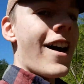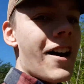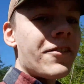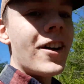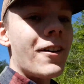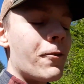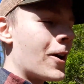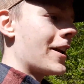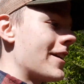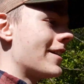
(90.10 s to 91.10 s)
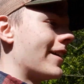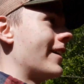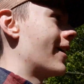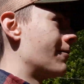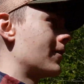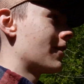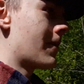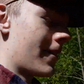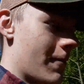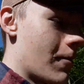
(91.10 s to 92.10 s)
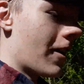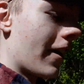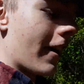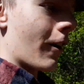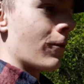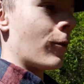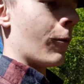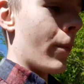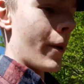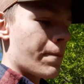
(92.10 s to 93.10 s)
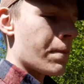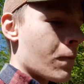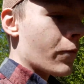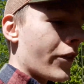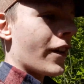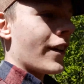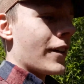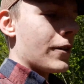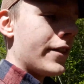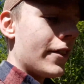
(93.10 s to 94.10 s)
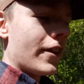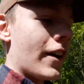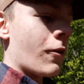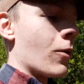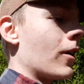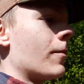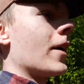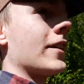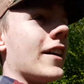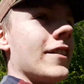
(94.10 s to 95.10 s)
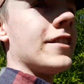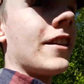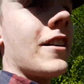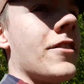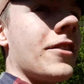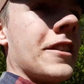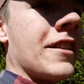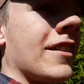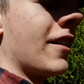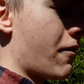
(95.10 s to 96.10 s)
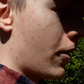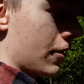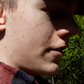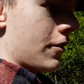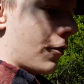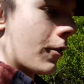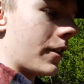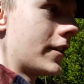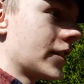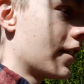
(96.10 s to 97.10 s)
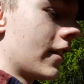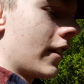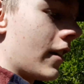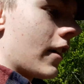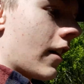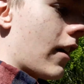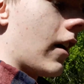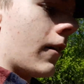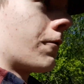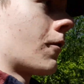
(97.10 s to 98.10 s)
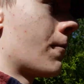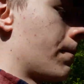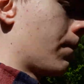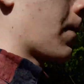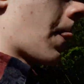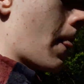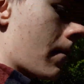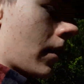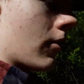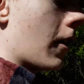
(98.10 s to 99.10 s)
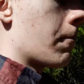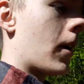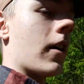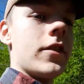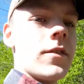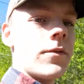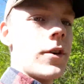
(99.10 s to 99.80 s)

I've not run into any of them because I've been very careful, but you still got to worry about that stuff. And I've heard stories from my grandparents of